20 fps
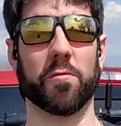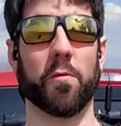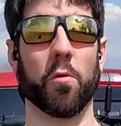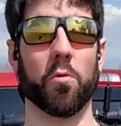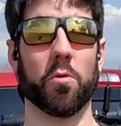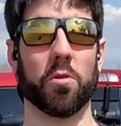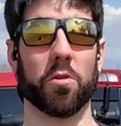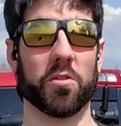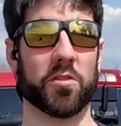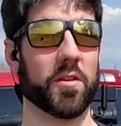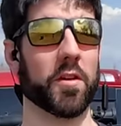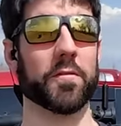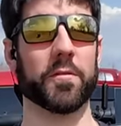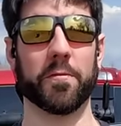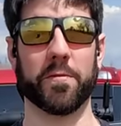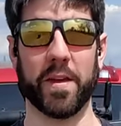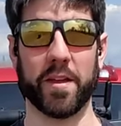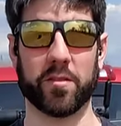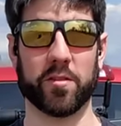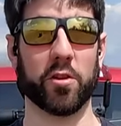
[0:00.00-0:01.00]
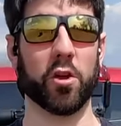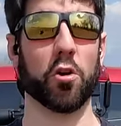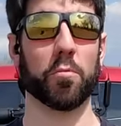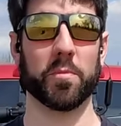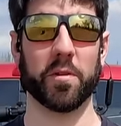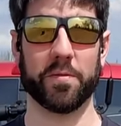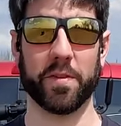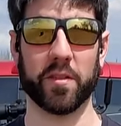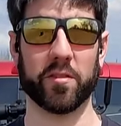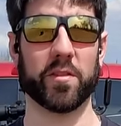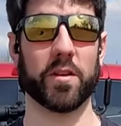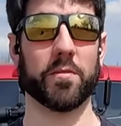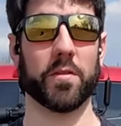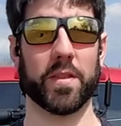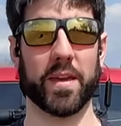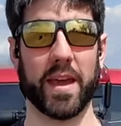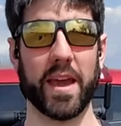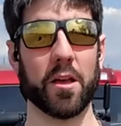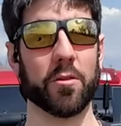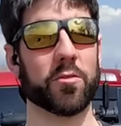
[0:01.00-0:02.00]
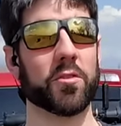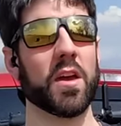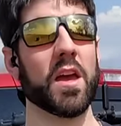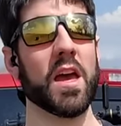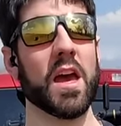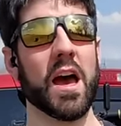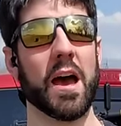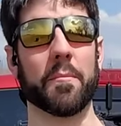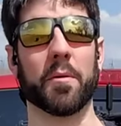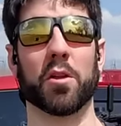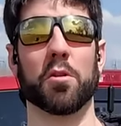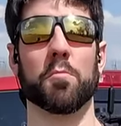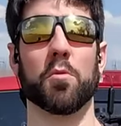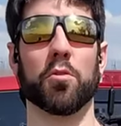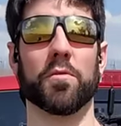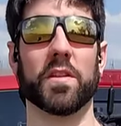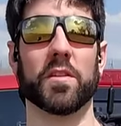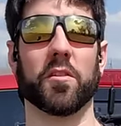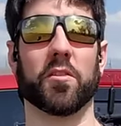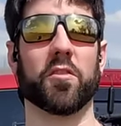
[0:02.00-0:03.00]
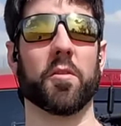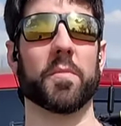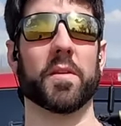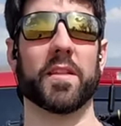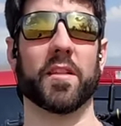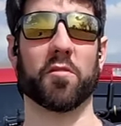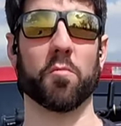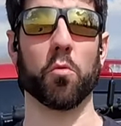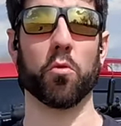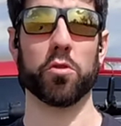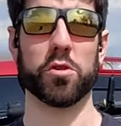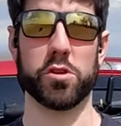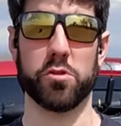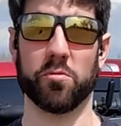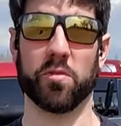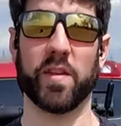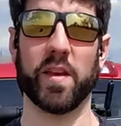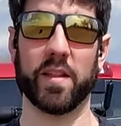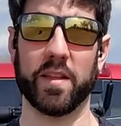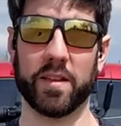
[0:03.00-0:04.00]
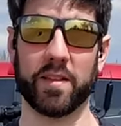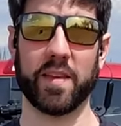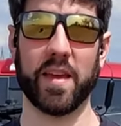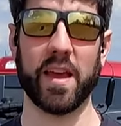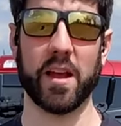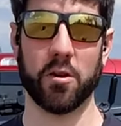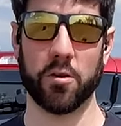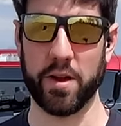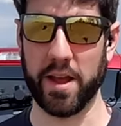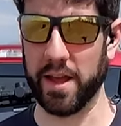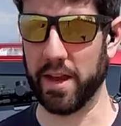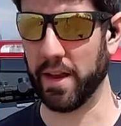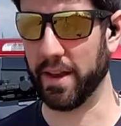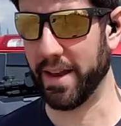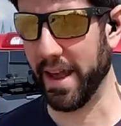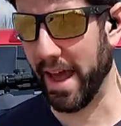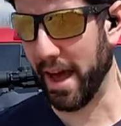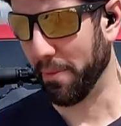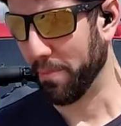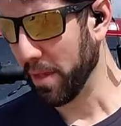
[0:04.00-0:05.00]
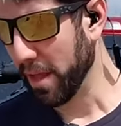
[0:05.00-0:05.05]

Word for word: for self-defense and home defense and everything else, I'm gonna move into something that's more utilitarian. Now,